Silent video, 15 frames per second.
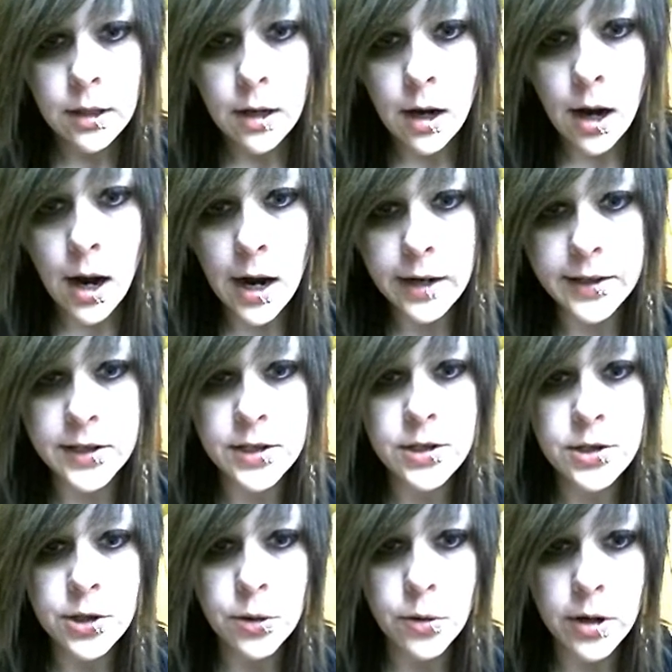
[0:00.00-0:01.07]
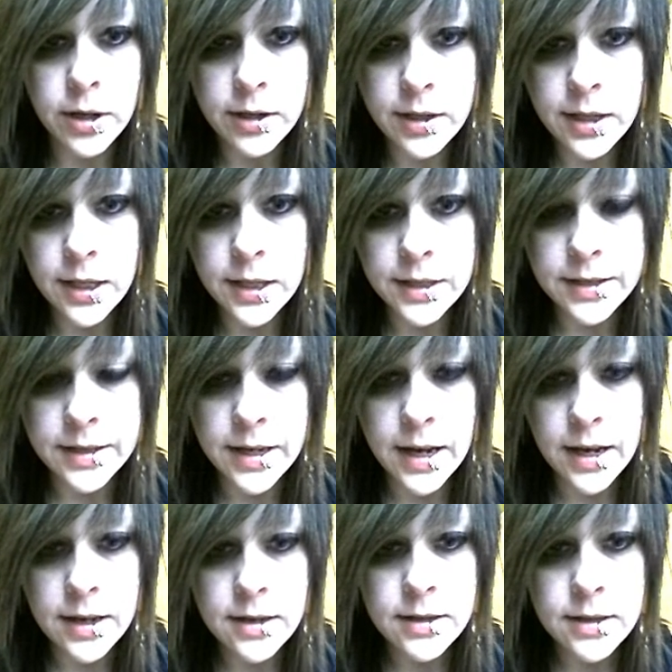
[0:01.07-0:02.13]
I can do it, he
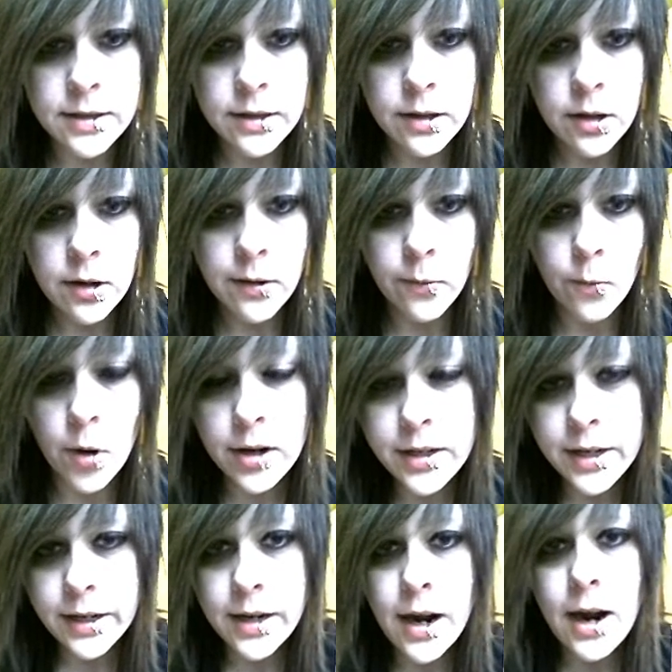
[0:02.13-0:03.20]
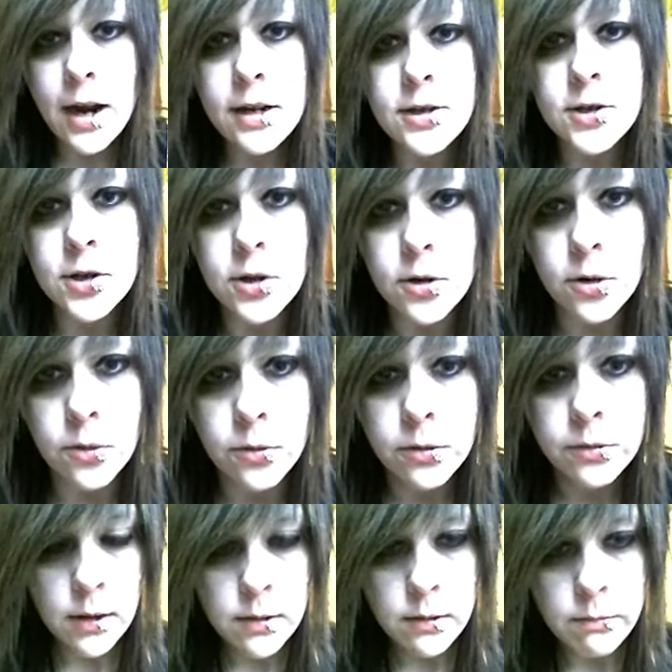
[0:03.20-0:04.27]
says. What can I do?
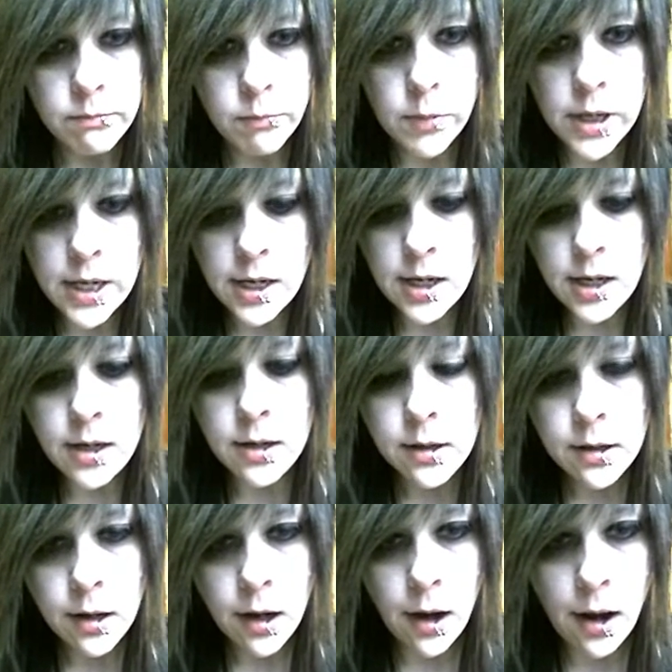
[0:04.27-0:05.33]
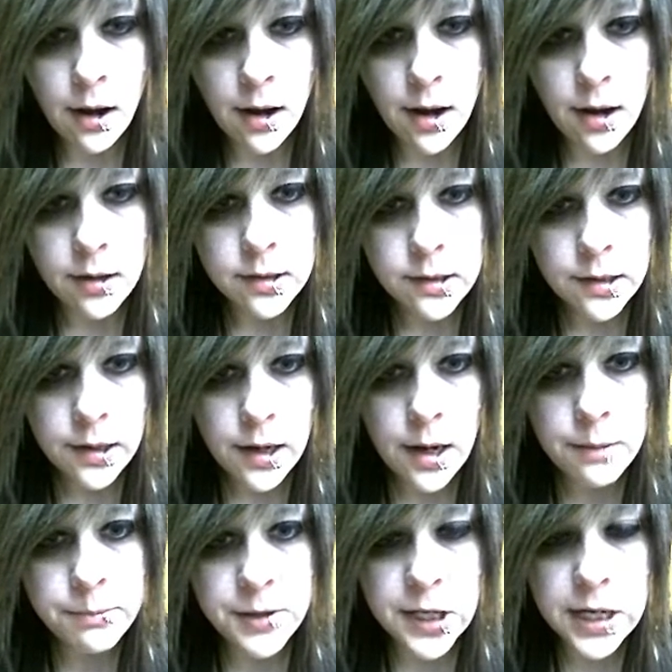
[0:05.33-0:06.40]
Me. Ha.
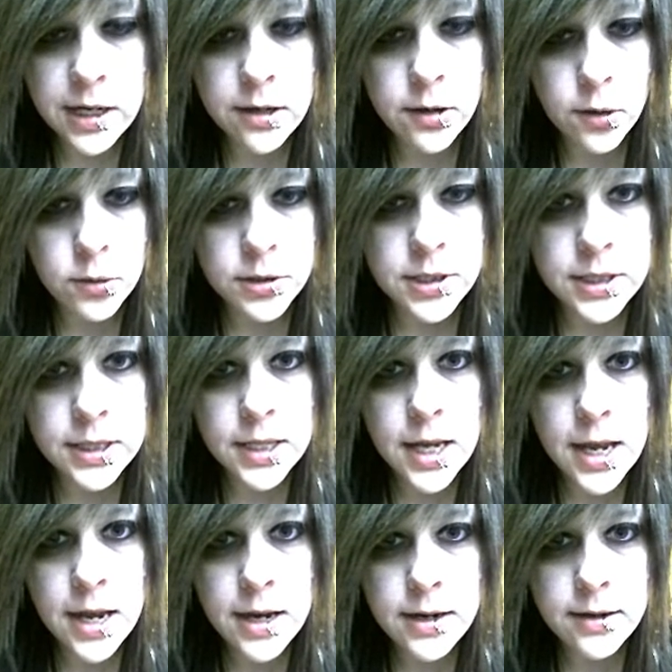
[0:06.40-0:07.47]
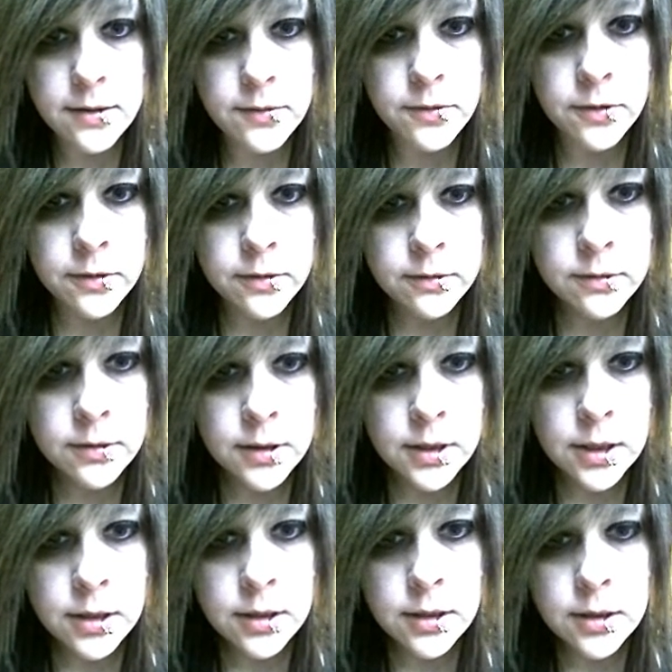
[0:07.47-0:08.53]
I'm Guido's slave.
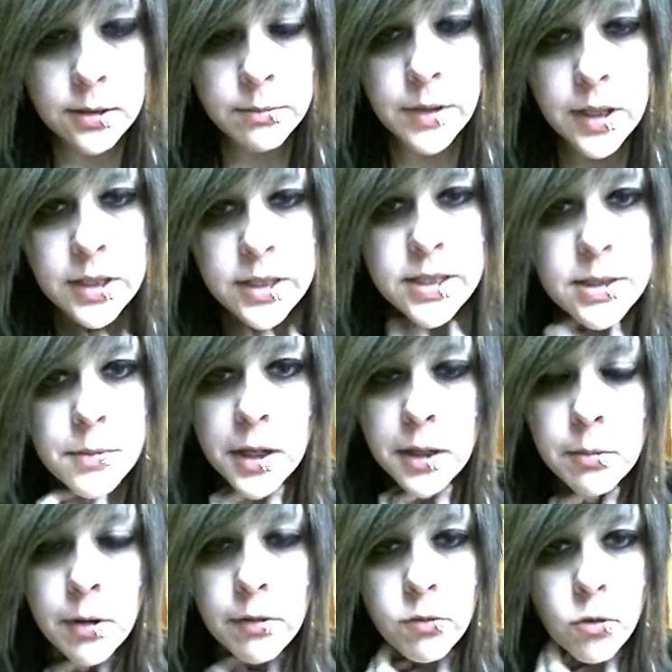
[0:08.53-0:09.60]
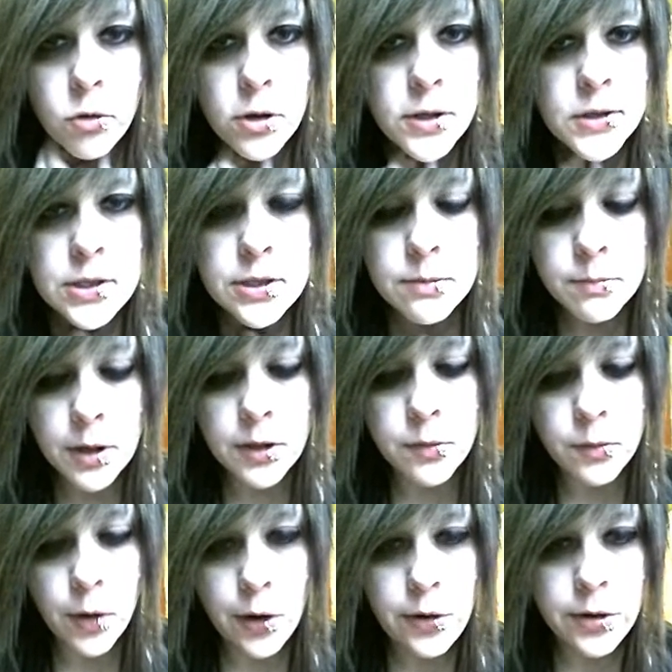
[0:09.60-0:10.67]
Man, this is making my voice, my
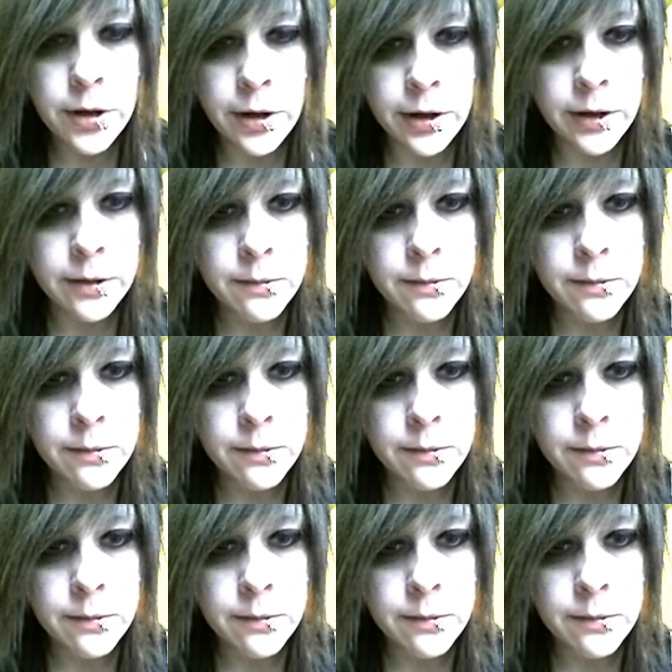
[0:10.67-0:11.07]
throat hurt.